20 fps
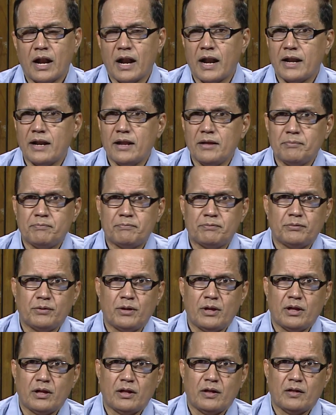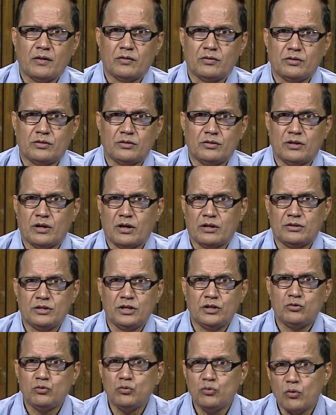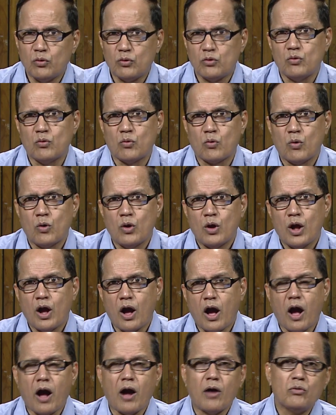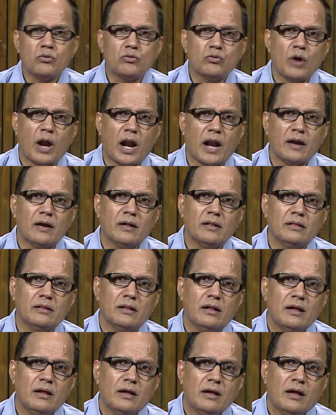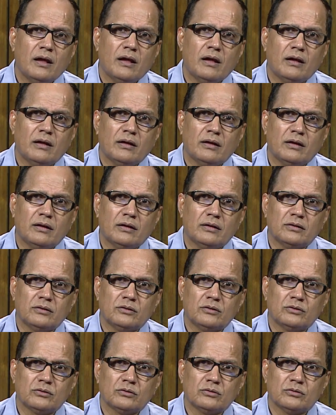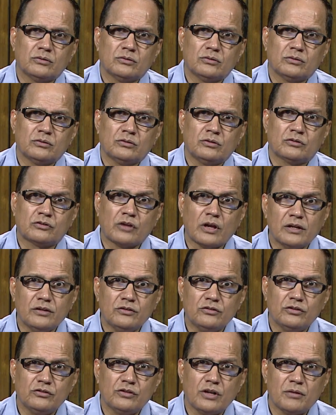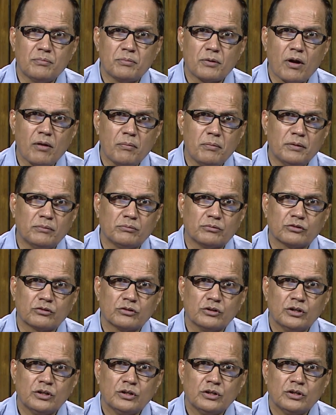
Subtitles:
And if they do not know how to handle the challenges and problems,